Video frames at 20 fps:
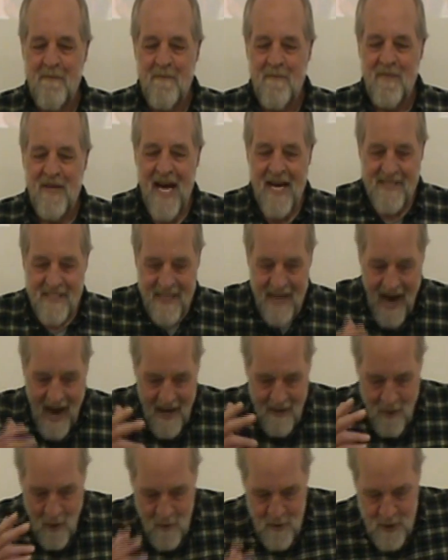Yes,
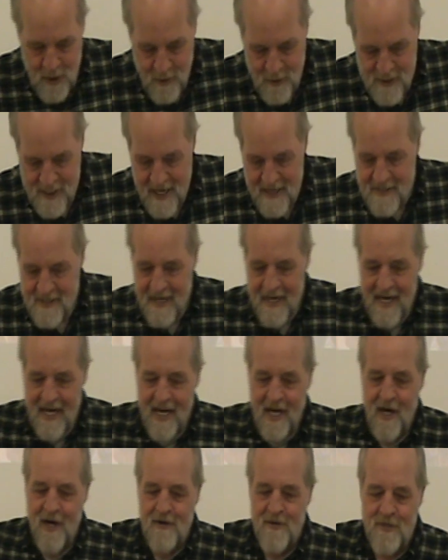God knows you exist and He
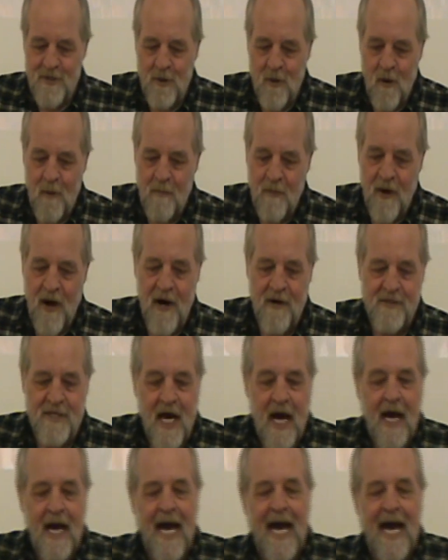hears your prayers.